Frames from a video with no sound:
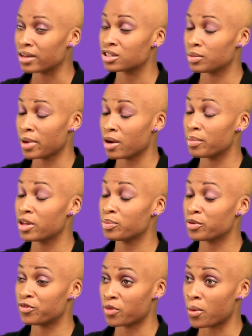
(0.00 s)
actually about a
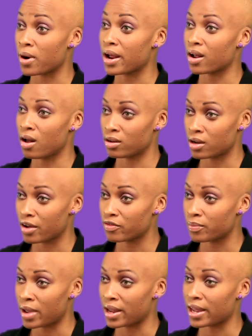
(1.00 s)
month before I called
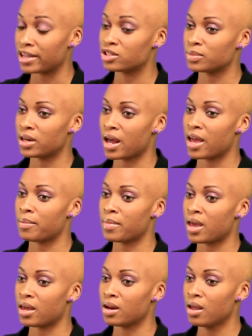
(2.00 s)
off my engagement, I
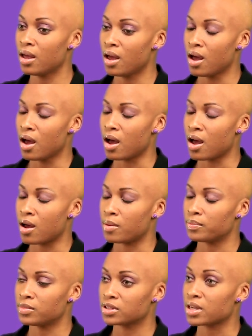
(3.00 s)
had met
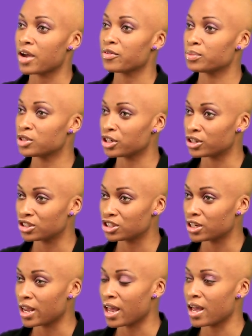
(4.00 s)
um, this guy from
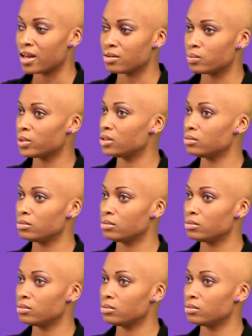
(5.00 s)
church and